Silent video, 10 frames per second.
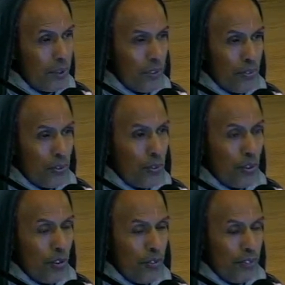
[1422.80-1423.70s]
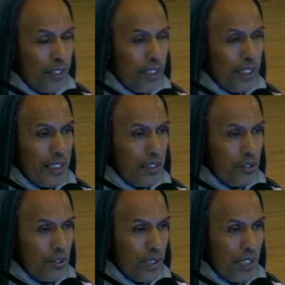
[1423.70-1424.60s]
with full confidence and
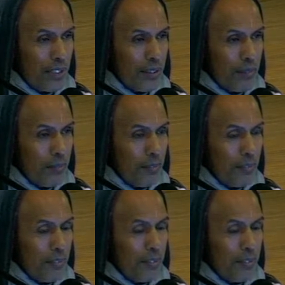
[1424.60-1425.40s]
enthusiasm,